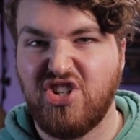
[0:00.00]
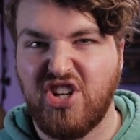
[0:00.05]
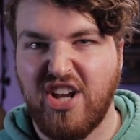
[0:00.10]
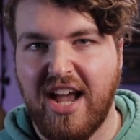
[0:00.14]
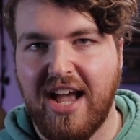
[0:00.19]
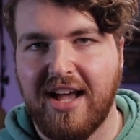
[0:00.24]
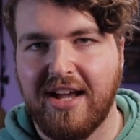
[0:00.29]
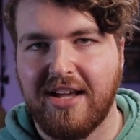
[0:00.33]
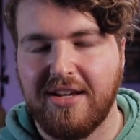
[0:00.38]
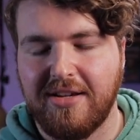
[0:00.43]

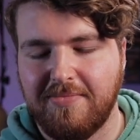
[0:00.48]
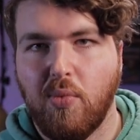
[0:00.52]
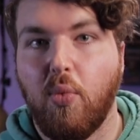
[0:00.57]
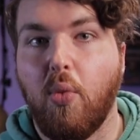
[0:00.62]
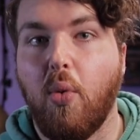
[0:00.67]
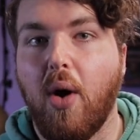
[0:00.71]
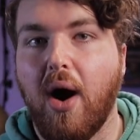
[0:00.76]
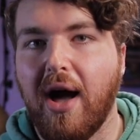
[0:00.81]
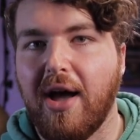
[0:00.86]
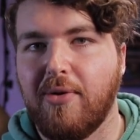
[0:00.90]
check
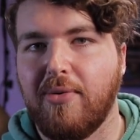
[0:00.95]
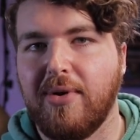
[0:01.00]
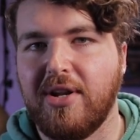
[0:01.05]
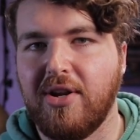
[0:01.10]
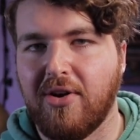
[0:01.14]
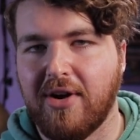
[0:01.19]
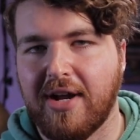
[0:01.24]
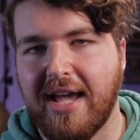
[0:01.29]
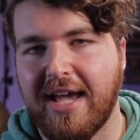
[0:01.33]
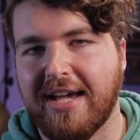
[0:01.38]
why we're
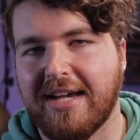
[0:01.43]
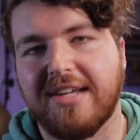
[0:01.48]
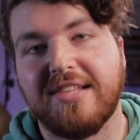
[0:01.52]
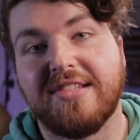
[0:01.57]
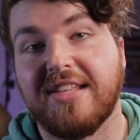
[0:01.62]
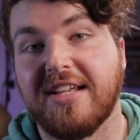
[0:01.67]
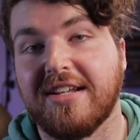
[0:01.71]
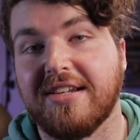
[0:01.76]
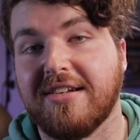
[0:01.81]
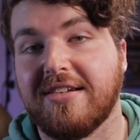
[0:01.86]
not getting a
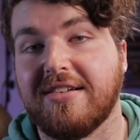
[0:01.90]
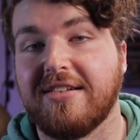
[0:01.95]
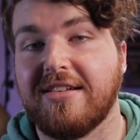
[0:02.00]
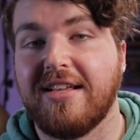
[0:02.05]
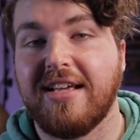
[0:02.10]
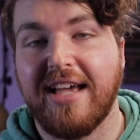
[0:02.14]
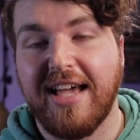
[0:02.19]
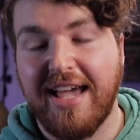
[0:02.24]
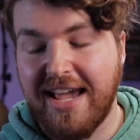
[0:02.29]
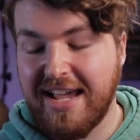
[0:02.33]

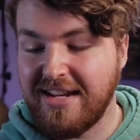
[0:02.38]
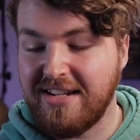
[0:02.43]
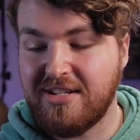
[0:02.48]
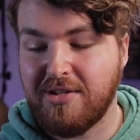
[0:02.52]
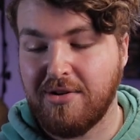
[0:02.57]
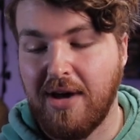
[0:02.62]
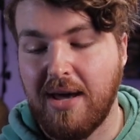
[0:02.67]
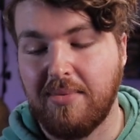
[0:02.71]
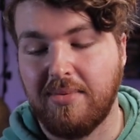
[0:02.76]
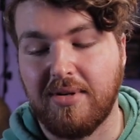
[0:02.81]
signal
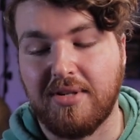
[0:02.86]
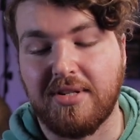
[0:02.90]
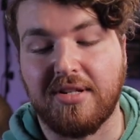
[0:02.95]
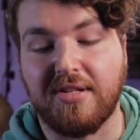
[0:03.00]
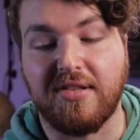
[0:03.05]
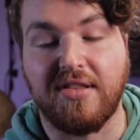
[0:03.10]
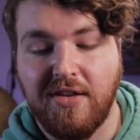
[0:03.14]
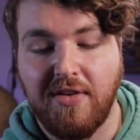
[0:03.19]
into Ableton.